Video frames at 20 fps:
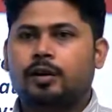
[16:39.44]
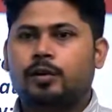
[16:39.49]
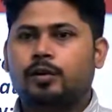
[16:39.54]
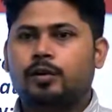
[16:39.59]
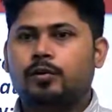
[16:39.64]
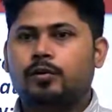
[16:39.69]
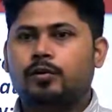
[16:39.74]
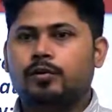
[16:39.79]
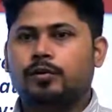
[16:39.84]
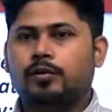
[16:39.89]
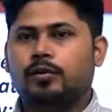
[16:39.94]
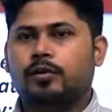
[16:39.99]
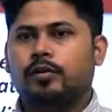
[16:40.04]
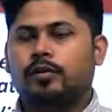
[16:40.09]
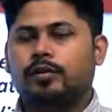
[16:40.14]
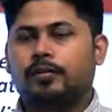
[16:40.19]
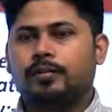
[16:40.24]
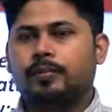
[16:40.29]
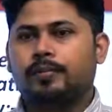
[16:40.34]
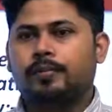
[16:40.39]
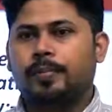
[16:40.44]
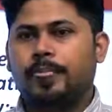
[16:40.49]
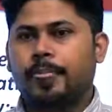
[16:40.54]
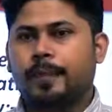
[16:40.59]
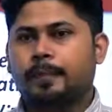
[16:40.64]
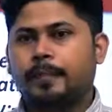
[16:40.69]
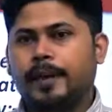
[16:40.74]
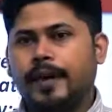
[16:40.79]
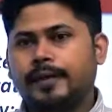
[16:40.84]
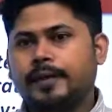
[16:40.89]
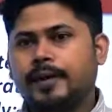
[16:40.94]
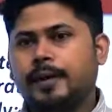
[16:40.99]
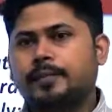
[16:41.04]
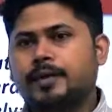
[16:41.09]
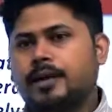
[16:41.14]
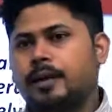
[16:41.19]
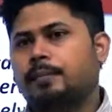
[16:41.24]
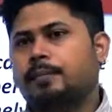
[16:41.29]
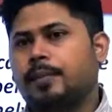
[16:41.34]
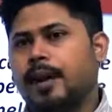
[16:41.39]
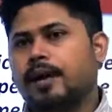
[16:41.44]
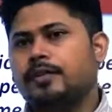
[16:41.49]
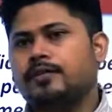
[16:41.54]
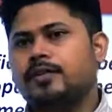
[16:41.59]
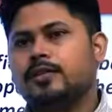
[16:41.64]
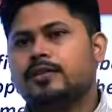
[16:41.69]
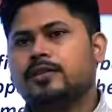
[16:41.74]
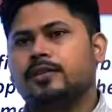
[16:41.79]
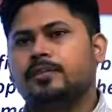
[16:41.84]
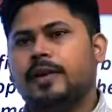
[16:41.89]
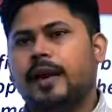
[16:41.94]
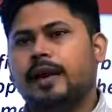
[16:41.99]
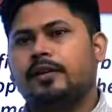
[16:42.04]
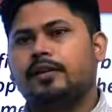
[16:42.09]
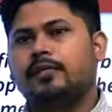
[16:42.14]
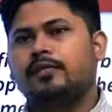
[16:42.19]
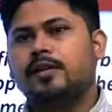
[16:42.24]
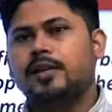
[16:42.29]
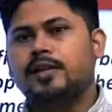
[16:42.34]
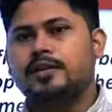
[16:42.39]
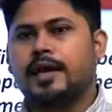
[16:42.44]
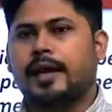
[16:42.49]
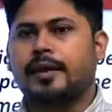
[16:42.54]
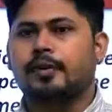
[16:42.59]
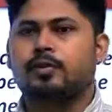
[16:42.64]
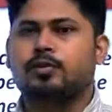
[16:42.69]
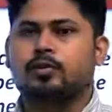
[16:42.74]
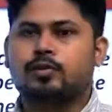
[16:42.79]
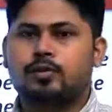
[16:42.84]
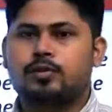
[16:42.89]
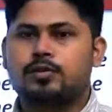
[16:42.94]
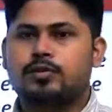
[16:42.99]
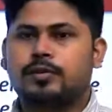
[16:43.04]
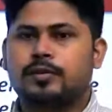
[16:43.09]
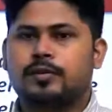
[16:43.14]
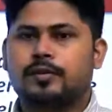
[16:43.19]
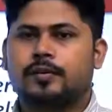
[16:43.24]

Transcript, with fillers: to make them comply with some kind of design rules.